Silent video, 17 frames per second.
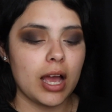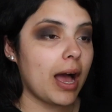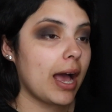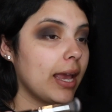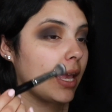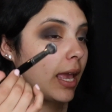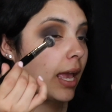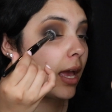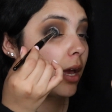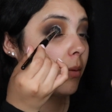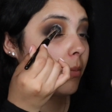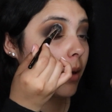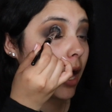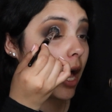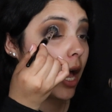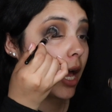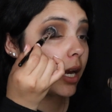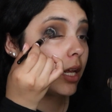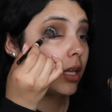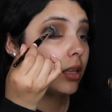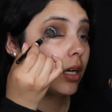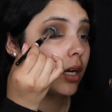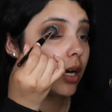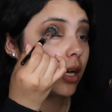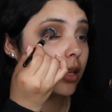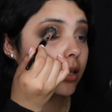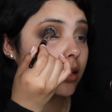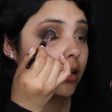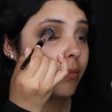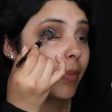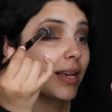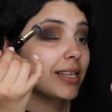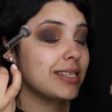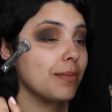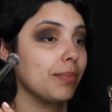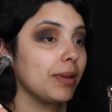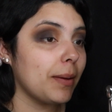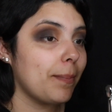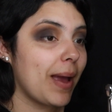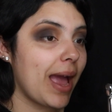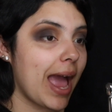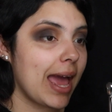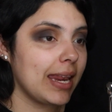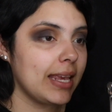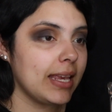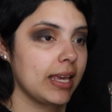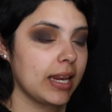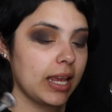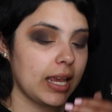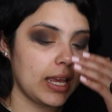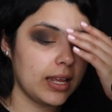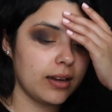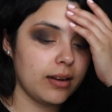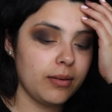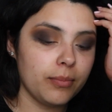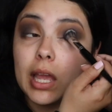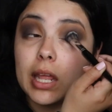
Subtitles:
I am adding the color by simply patting it in,